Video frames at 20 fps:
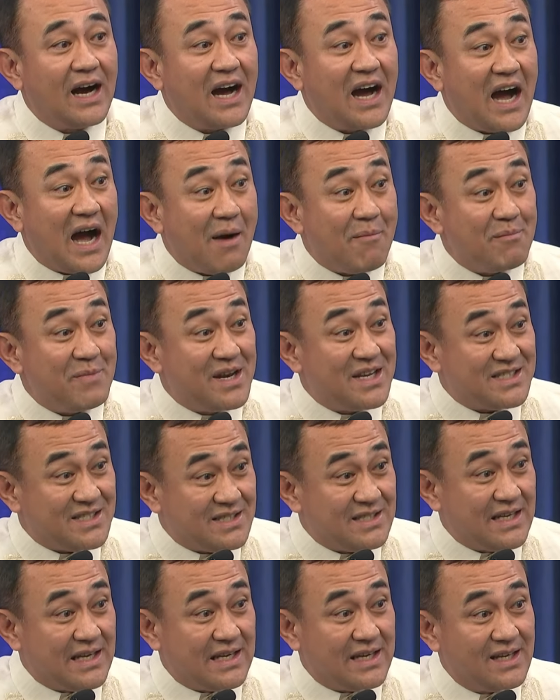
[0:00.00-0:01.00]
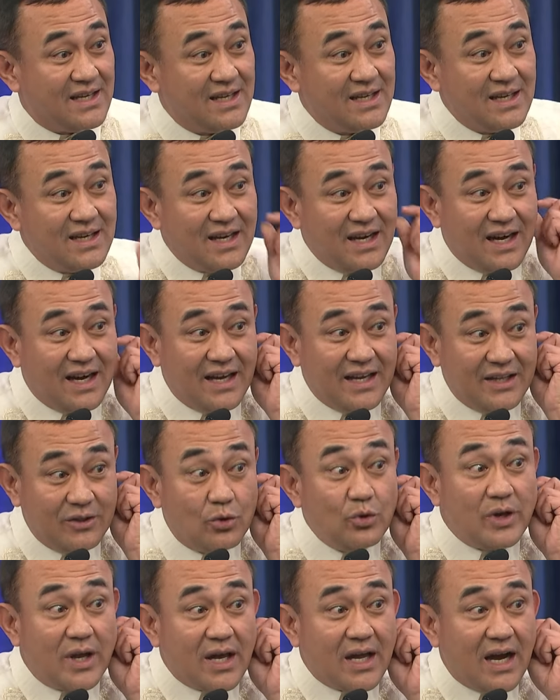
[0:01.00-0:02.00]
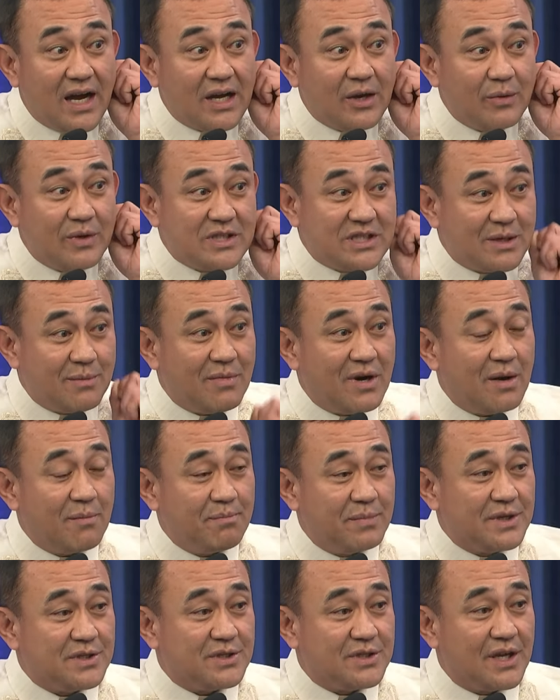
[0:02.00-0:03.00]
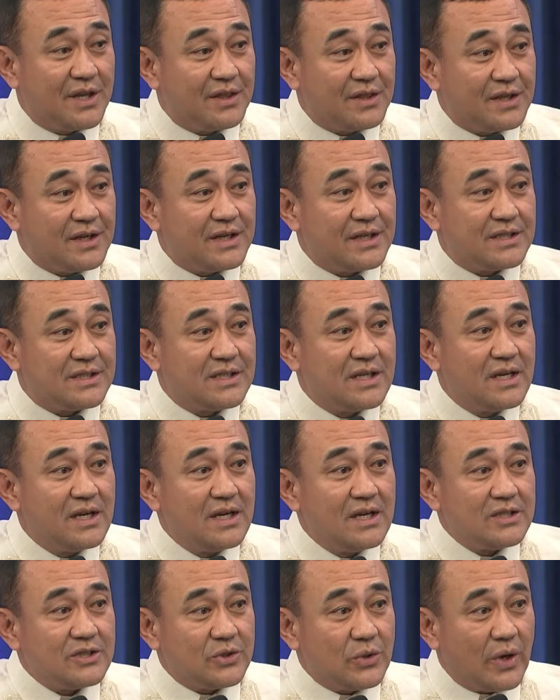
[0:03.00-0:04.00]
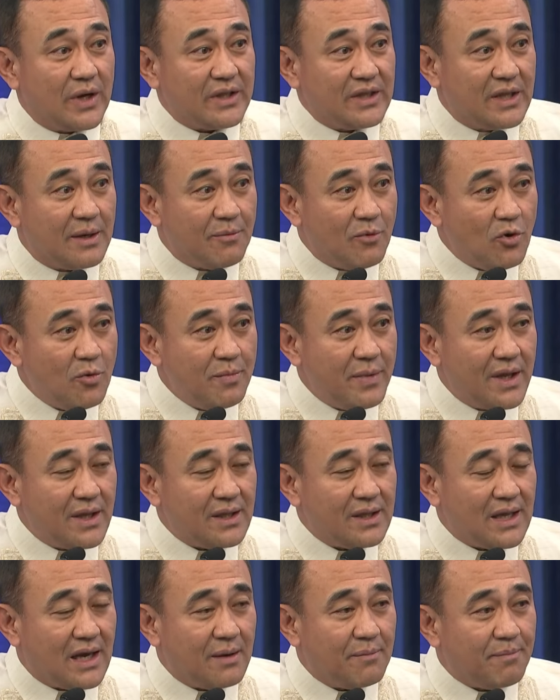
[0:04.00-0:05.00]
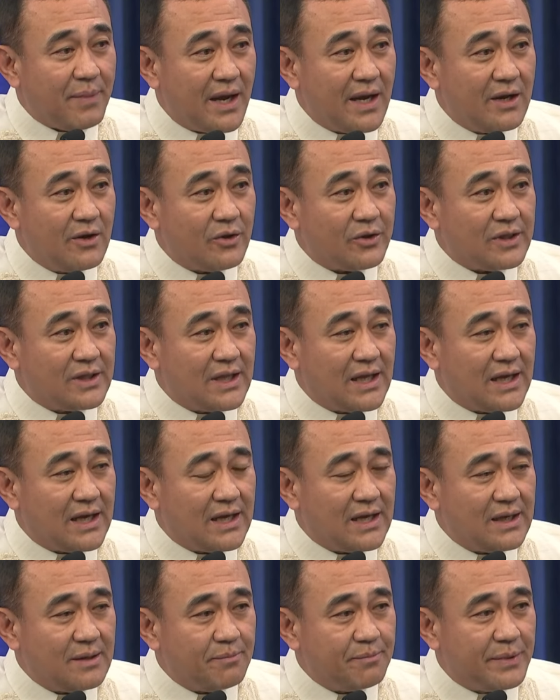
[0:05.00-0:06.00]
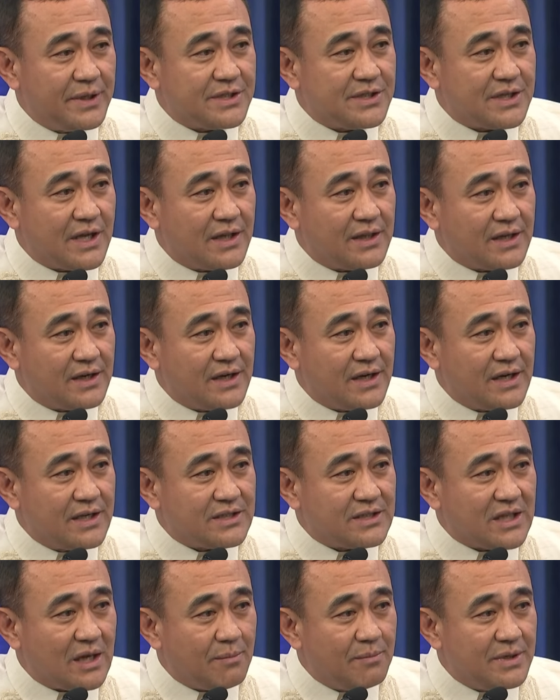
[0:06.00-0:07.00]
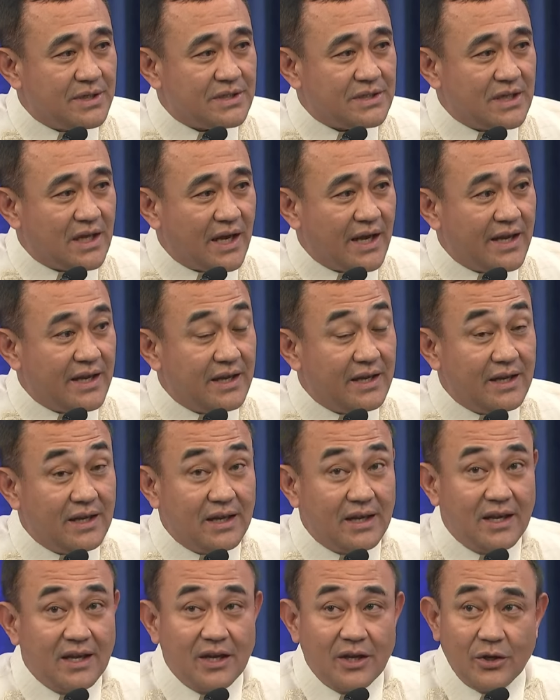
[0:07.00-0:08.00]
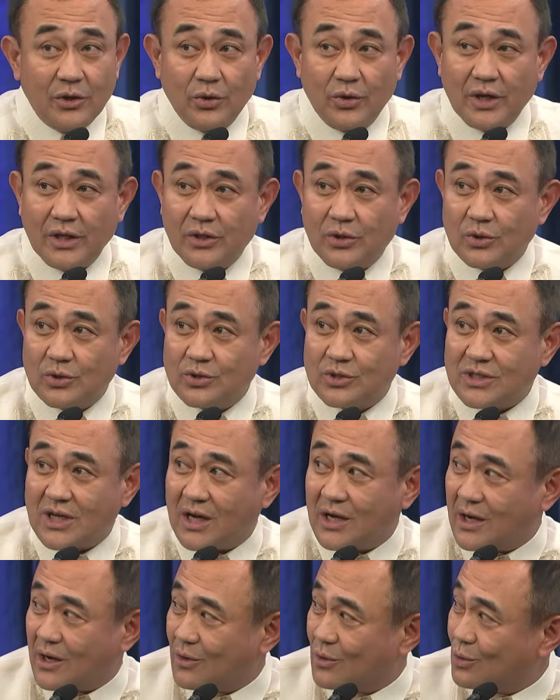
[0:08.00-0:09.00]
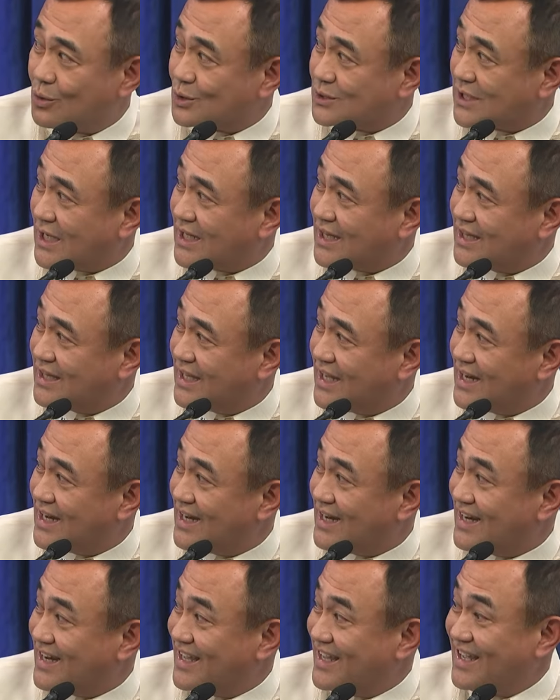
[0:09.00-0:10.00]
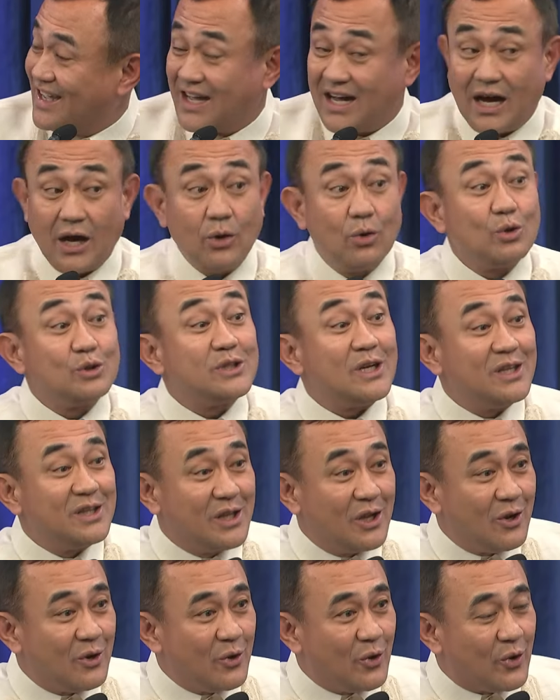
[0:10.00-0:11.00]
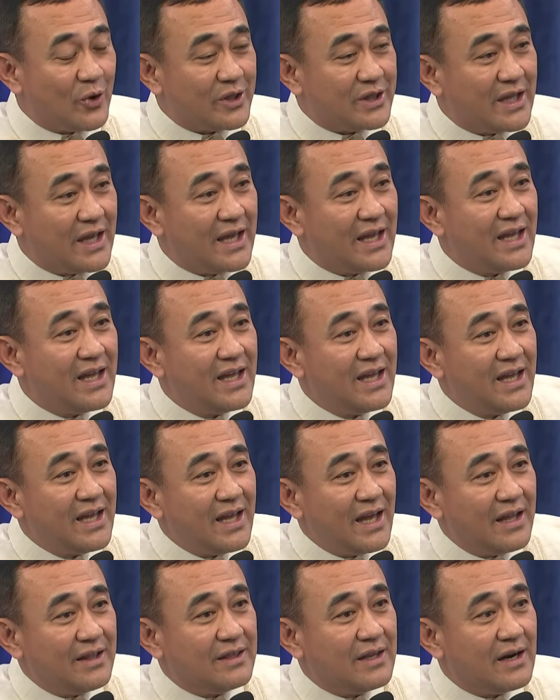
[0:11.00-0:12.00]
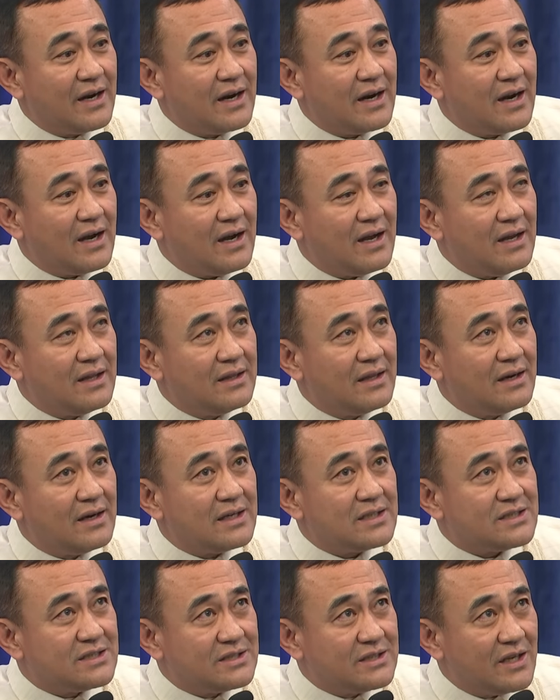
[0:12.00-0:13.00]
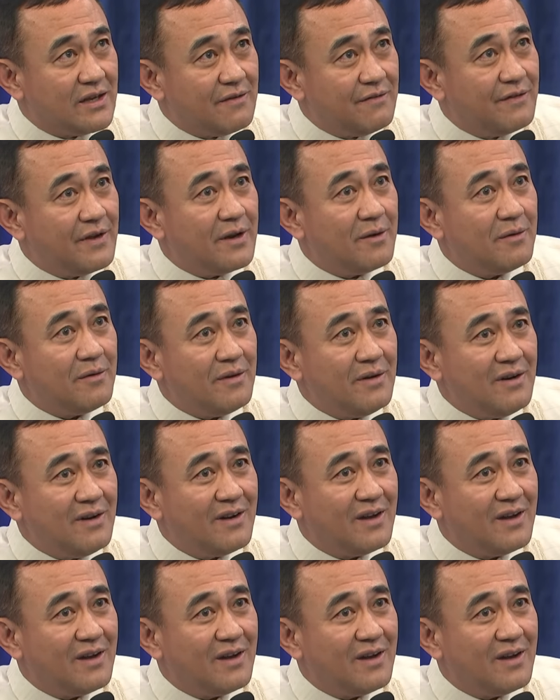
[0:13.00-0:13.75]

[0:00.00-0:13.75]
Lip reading: amnesty ay dun nagagawin sa mga peace centers. So at the moment, ang pilot na peace center na established na ay yun nandun sa Agusan del Norte. And there are 7